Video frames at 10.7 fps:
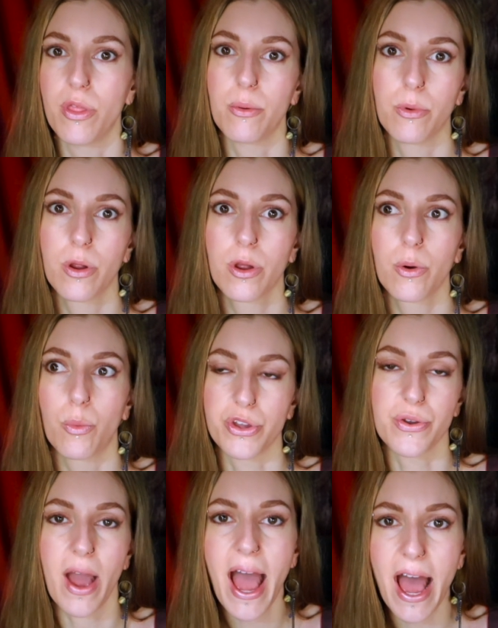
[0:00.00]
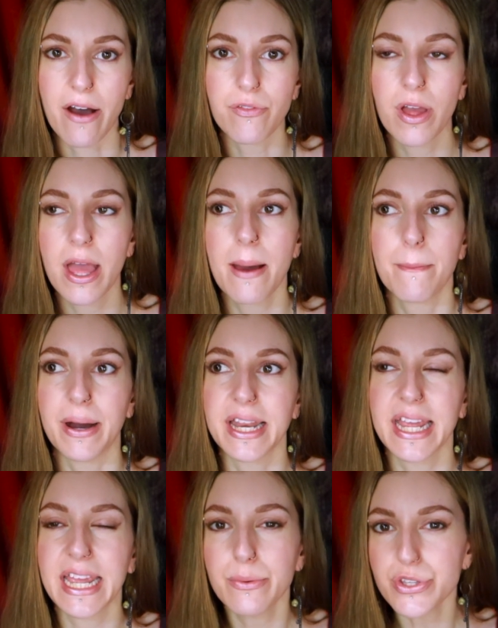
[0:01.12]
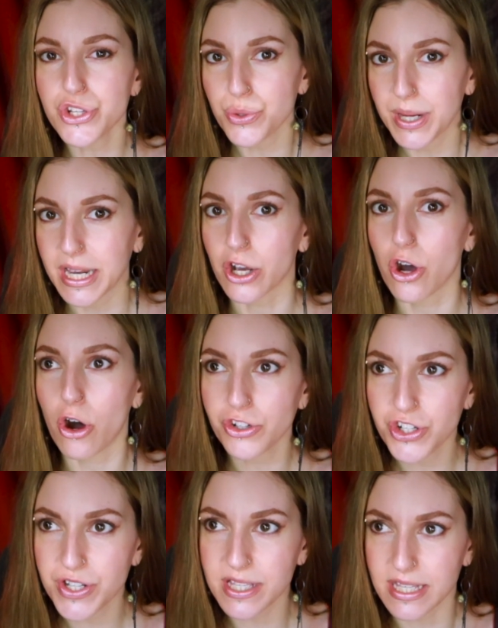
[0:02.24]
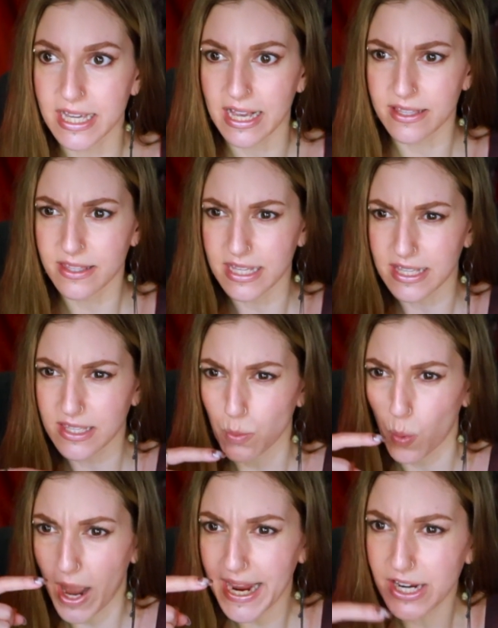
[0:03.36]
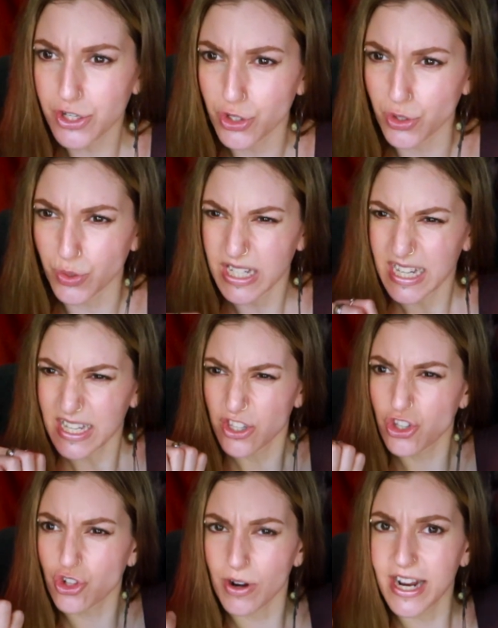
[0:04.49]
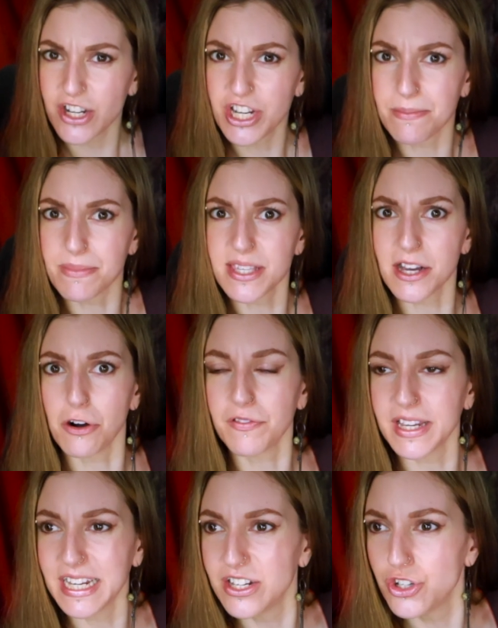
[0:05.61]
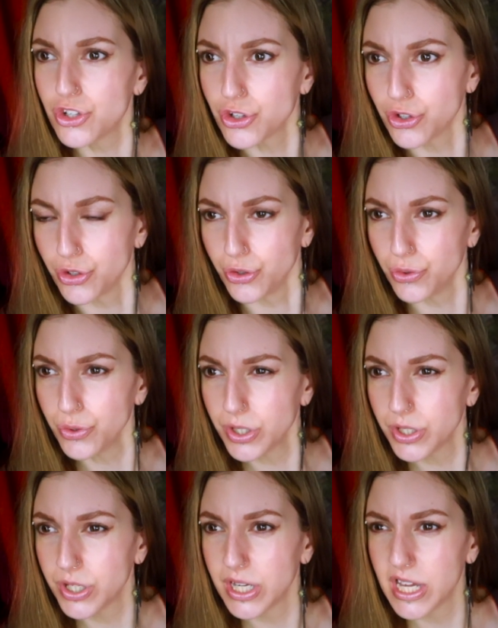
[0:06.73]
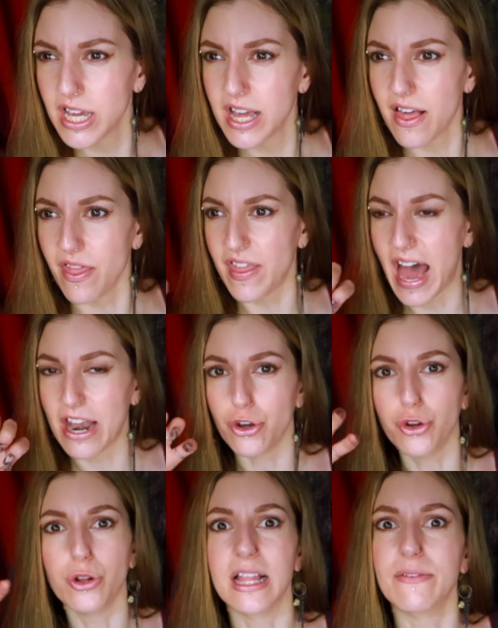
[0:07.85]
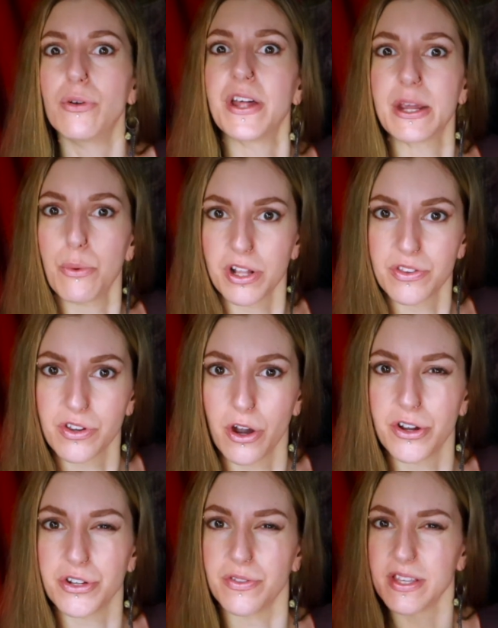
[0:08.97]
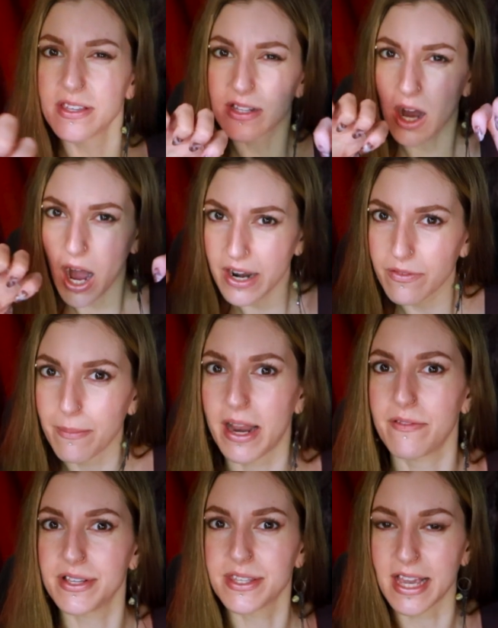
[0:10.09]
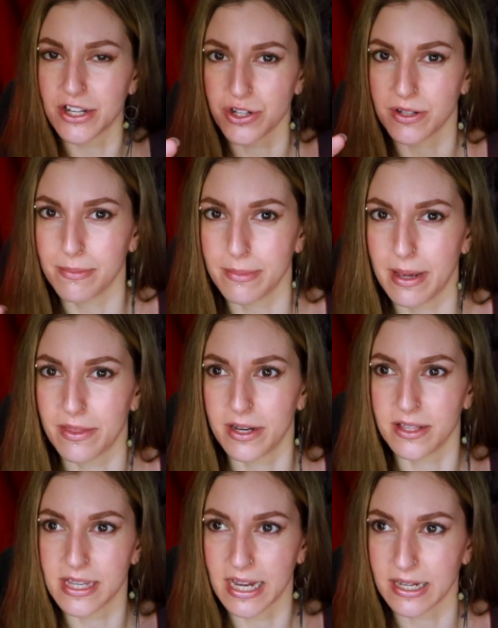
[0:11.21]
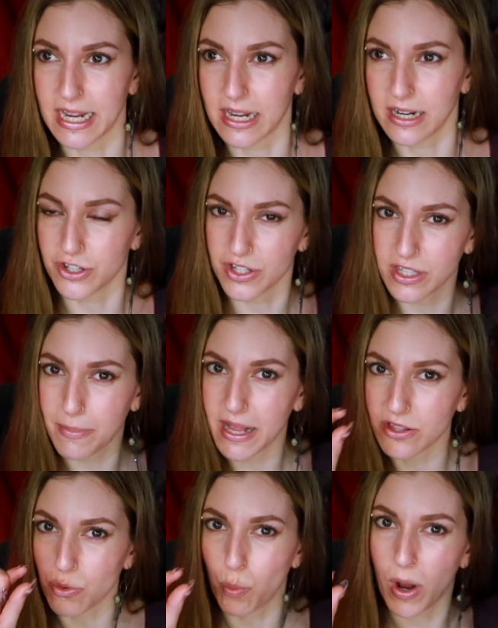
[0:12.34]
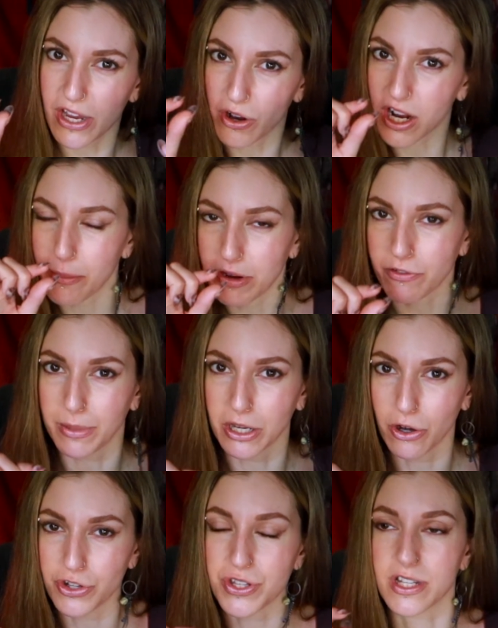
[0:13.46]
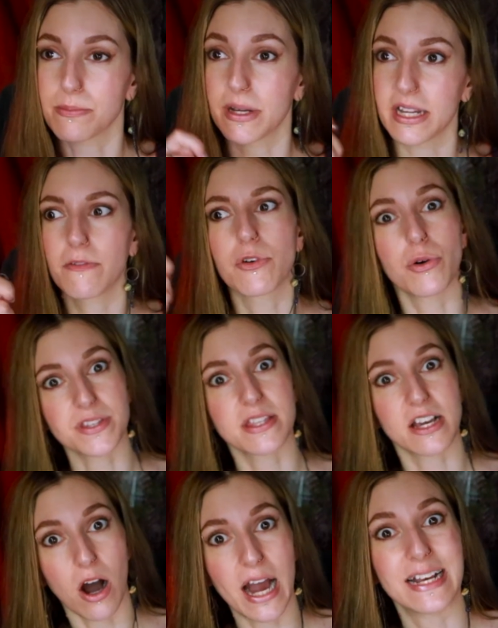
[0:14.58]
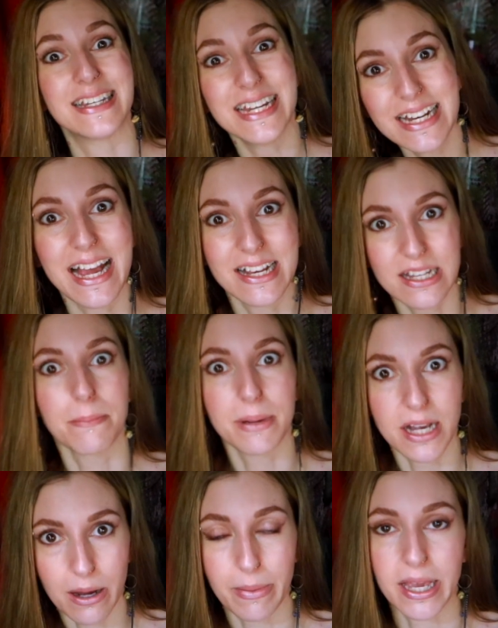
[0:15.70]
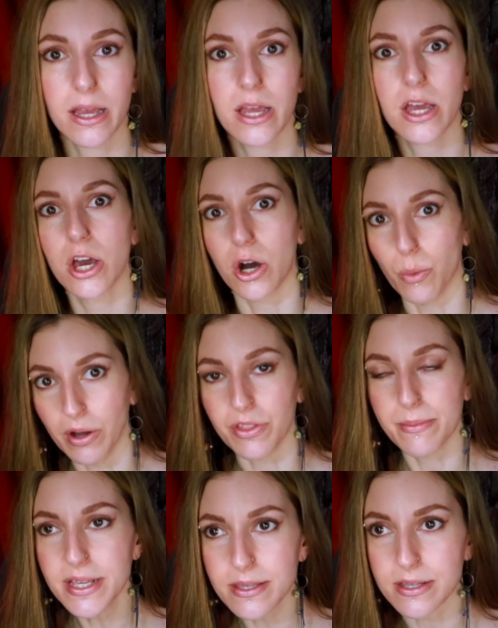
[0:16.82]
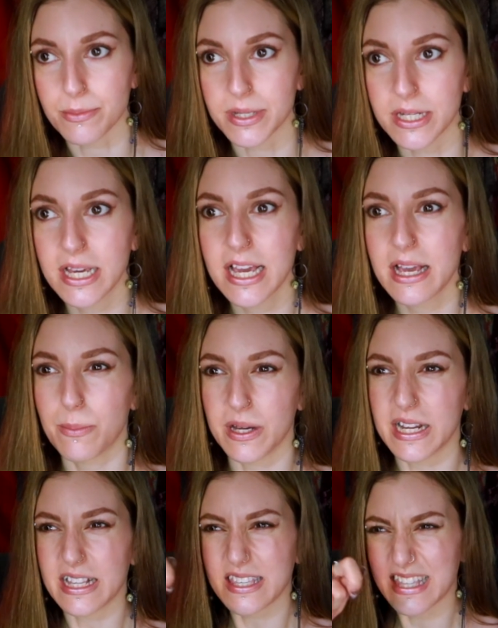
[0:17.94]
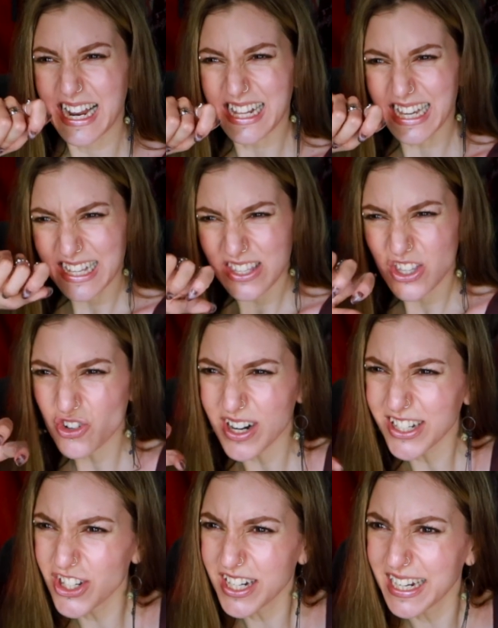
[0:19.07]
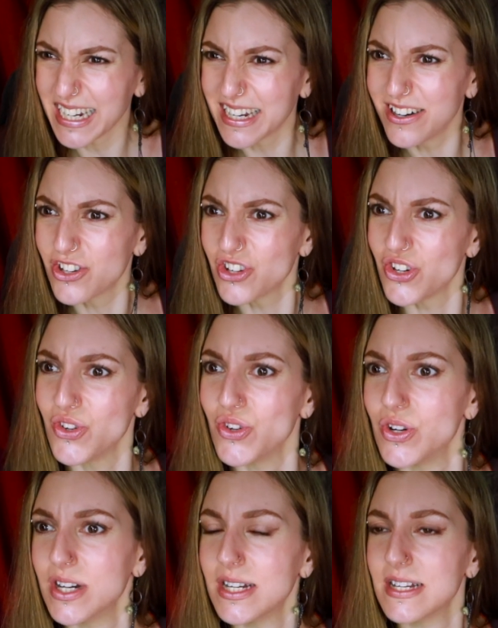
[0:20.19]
than what you have. But he was doing it consciously as this way to stretch himself into that new level that he wanted to go to. And this is kind of a manifestation method and technique, and it just depends on where you're coming from in consciousness. But of course, the guy did end up becoming a wealthy businessman. But it's that like stretching into